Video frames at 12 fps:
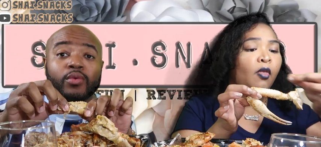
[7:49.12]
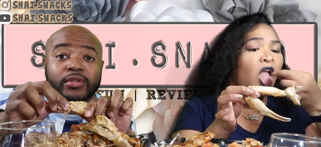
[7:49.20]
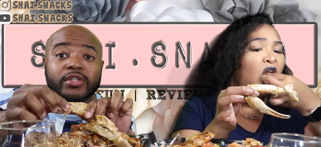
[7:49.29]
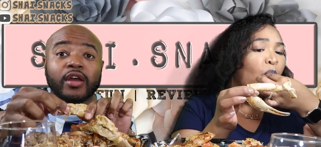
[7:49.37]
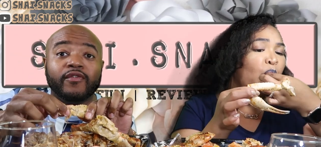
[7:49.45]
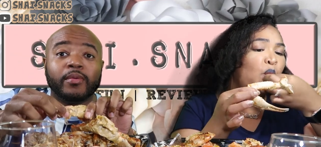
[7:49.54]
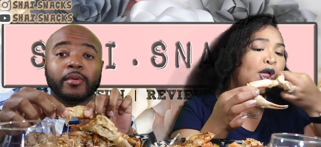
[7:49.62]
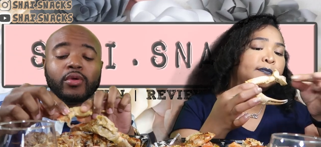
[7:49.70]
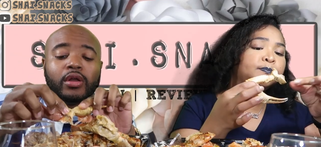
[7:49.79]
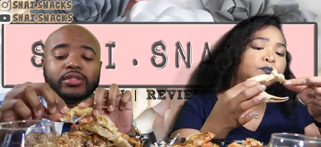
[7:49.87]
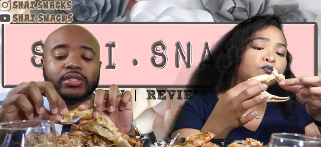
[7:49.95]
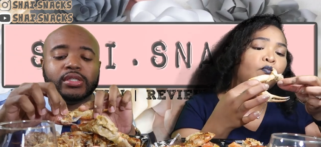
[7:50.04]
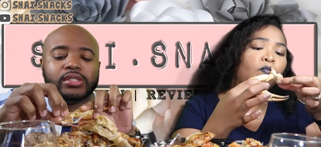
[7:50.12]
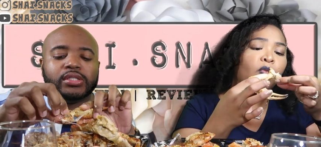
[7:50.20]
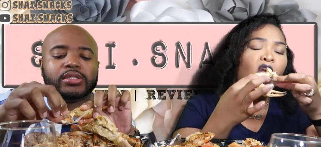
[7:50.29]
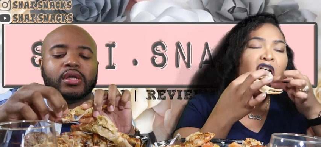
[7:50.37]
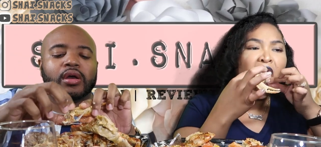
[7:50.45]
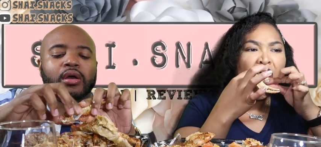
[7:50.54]
Speaker 1: one time for my
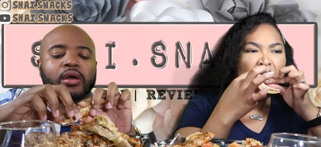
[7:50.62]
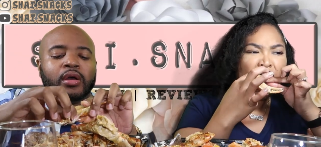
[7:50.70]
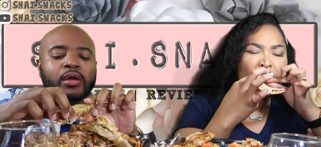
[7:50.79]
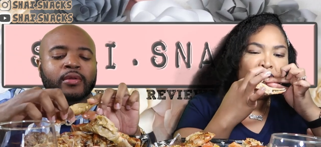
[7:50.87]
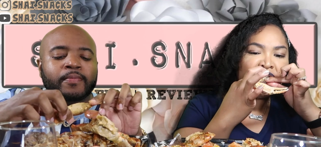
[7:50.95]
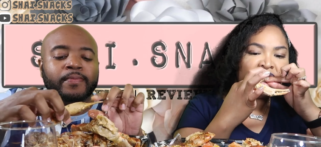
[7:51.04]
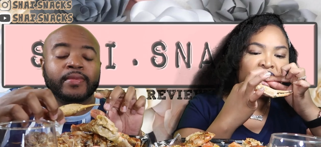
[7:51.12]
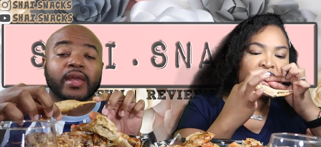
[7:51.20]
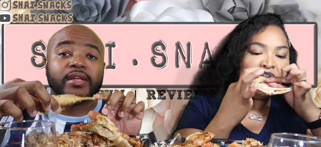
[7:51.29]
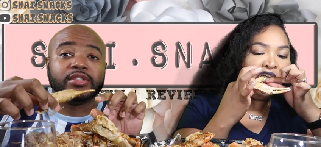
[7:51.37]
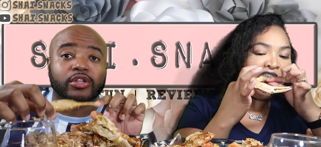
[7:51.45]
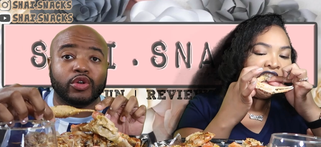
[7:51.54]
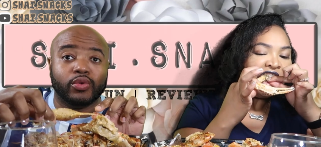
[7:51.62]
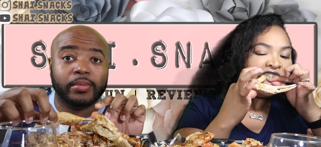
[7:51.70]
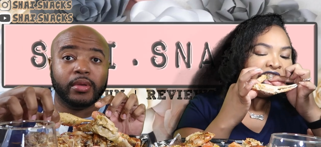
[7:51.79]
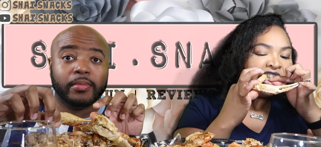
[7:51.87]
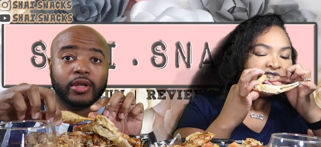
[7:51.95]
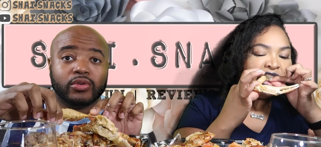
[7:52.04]
Rossies. Uh, it's a
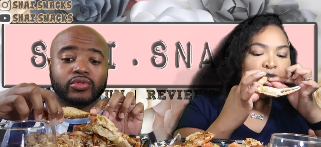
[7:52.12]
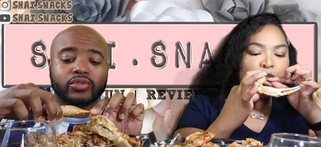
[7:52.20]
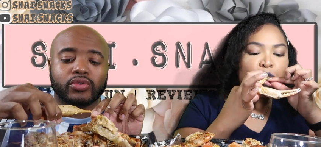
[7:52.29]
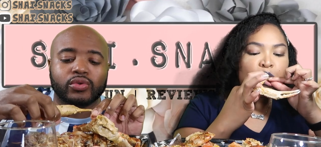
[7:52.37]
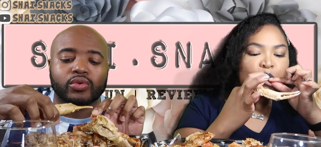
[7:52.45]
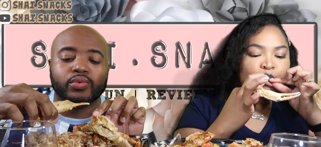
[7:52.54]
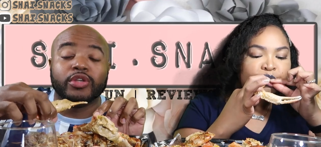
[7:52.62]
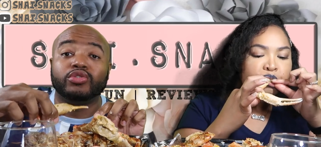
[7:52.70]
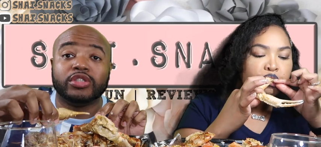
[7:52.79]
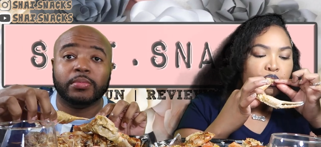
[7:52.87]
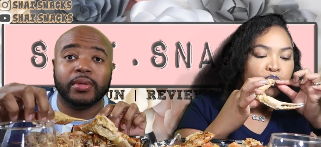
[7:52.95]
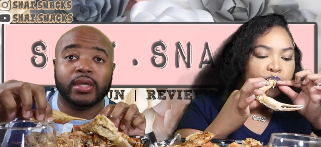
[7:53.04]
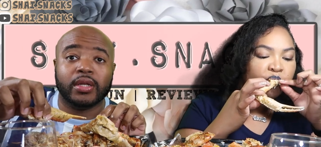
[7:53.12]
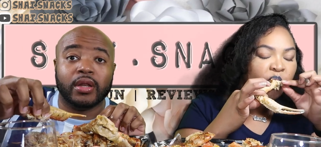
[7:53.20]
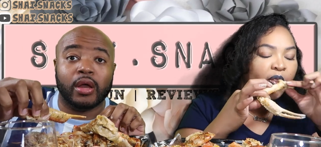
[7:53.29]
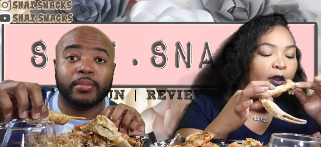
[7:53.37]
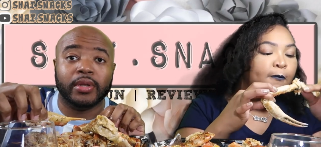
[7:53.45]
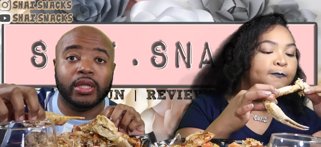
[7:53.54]
Caribbean medical school. We used to be in
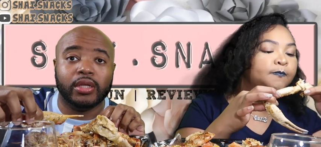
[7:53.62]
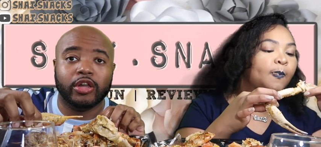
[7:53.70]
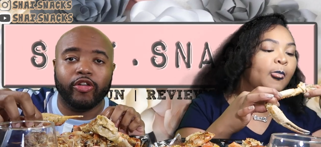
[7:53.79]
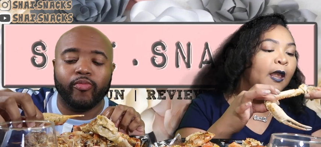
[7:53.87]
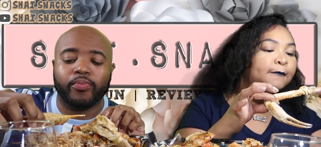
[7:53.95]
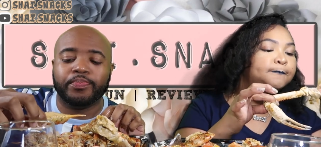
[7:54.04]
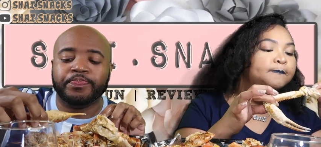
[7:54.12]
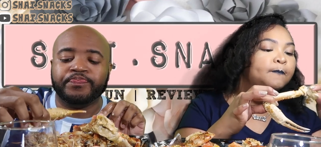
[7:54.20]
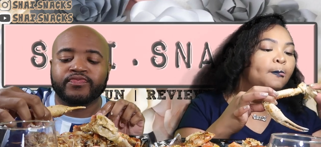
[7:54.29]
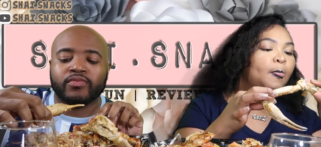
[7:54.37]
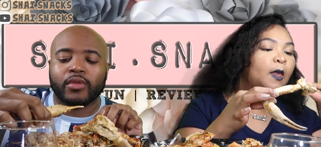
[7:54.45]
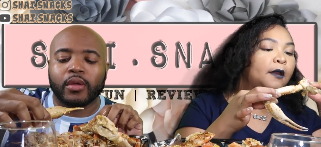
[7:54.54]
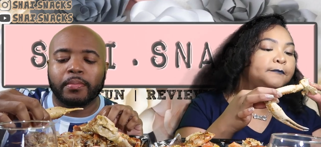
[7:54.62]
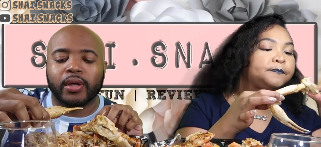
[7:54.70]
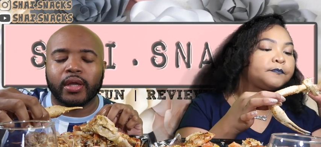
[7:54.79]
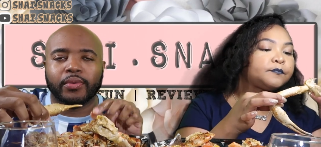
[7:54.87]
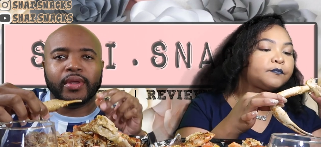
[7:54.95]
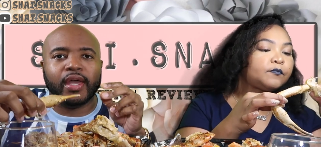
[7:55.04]
Dominica,
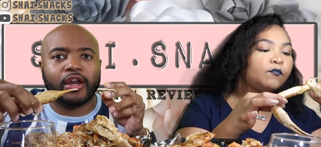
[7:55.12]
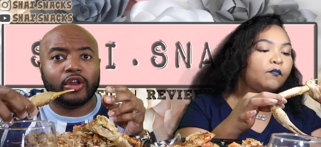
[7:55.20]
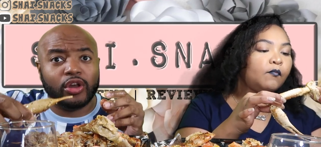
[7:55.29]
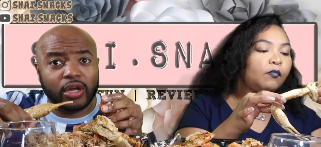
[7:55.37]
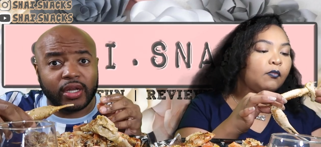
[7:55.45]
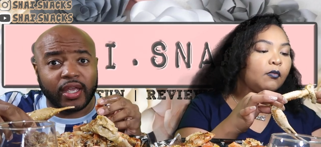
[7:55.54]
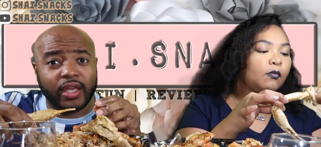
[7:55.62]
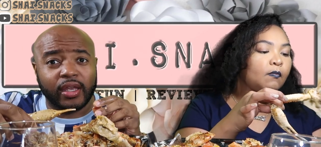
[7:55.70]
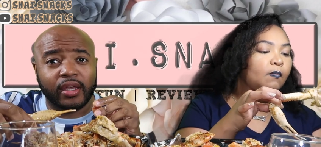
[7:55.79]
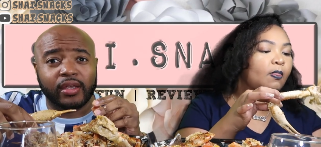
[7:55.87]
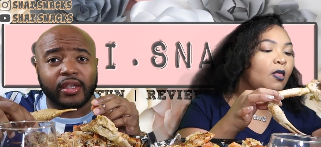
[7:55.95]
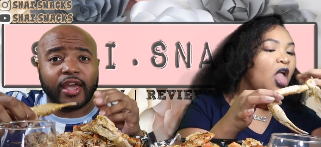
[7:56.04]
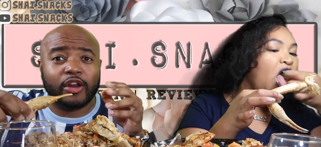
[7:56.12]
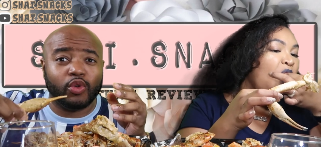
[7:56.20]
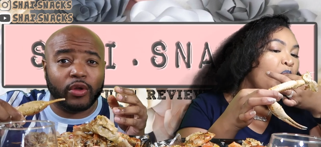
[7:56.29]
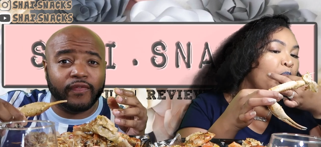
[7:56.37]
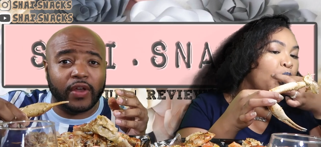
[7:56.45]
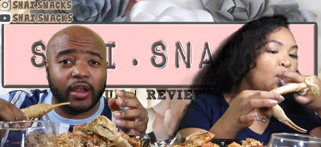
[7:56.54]
but we had a hurricane,
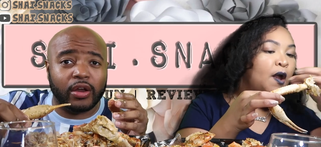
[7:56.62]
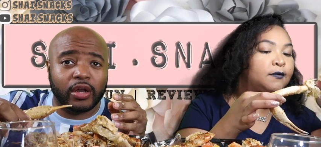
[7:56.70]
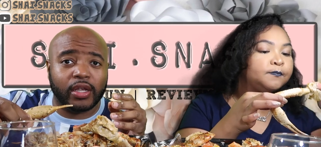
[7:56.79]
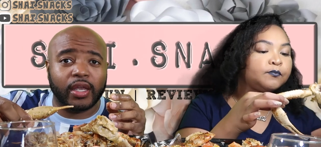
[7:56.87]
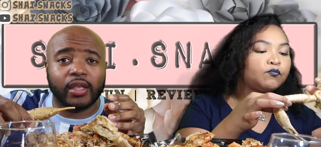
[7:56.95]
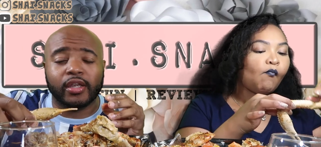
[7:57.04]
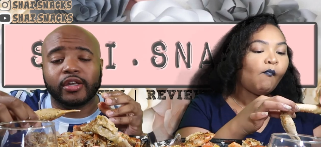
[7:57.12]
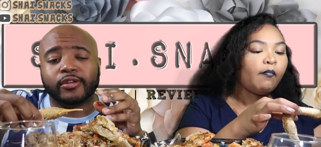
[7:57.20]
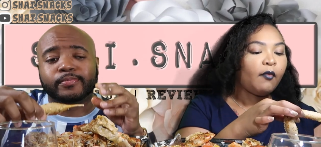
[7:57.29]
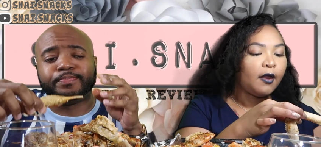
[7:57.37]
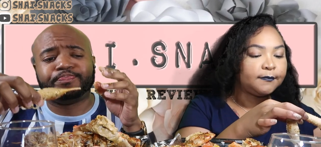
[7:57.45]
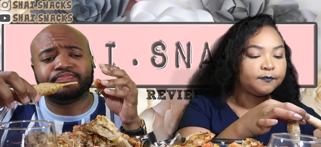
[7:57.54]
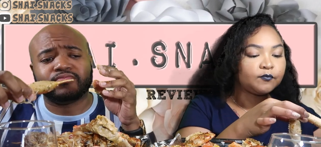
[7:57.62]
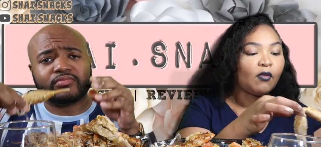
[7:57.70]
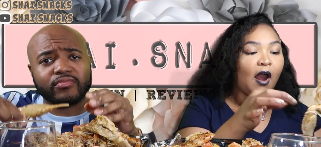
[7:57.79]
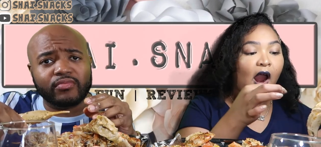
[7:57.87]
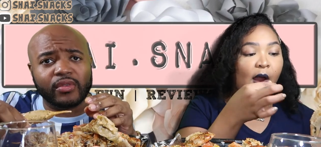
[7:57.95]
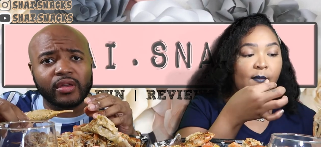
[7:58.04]
category five hurricane, and
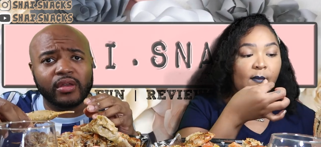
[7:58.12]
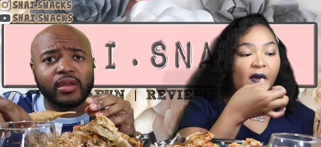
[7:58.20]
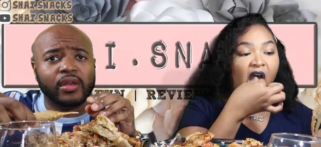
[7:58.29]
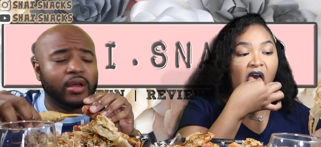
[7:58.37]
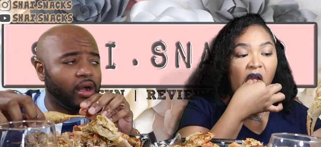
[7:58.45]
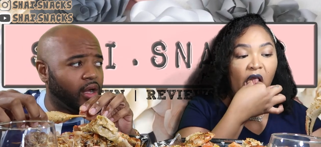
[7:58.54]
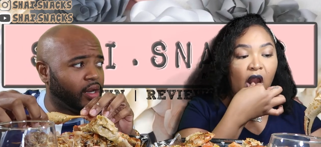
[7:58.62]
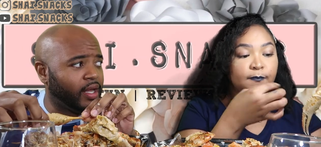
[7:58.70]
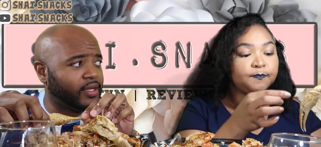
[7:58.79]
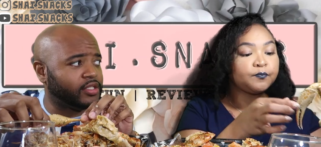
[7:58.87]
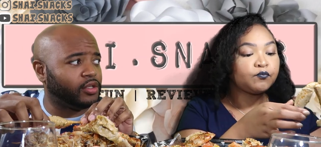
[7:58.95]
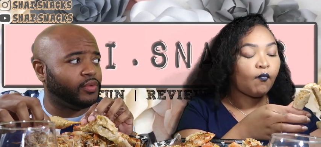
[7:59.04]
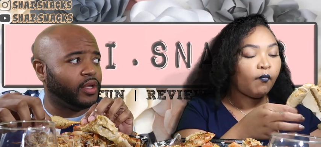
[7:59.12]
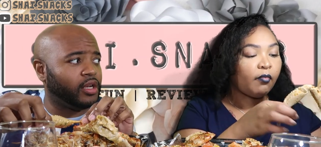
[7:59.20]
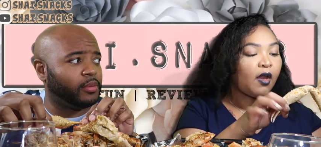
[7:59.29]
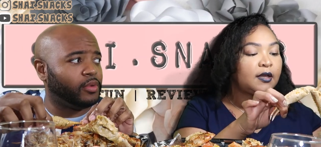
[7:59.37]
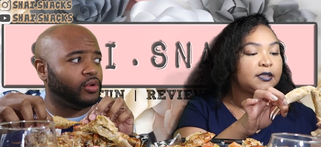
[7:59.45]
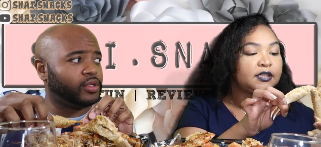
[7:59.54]
I remember all that. So we end
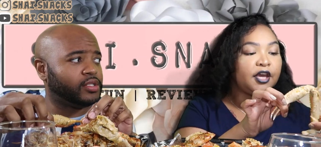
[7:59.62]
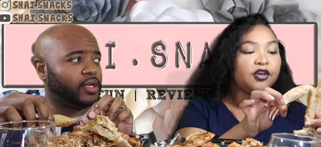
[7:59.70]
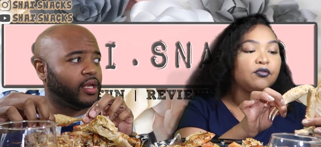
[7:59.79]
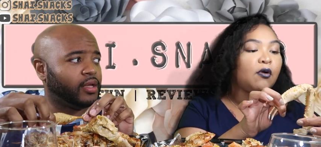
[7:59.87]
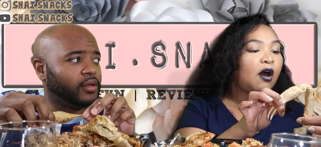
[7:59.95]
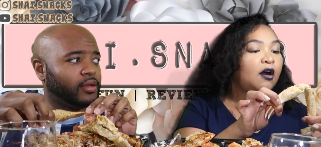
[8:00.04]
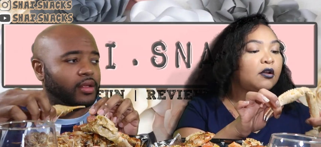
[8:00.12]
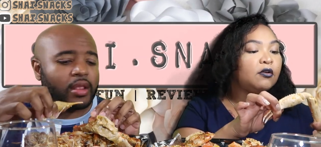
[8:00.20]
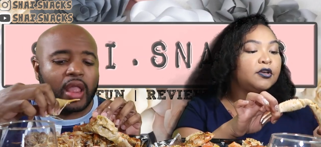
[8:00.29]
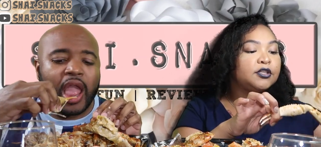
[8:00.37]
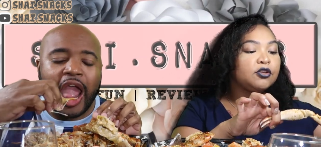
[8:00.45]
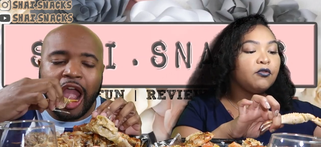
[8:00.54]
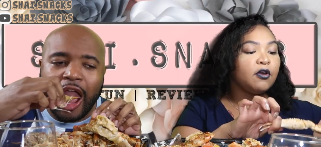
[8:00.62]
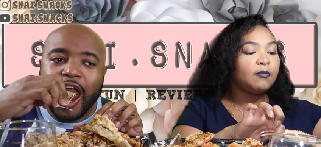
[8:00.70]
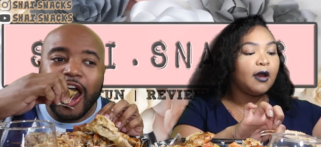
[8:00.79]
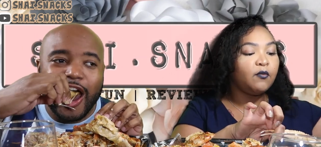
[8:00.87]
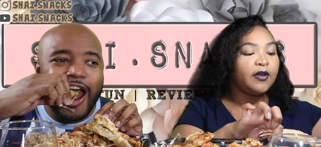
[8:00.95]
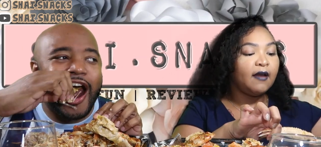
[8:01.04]
up going seeing to, like, you all
Speaker 2: on Instagram like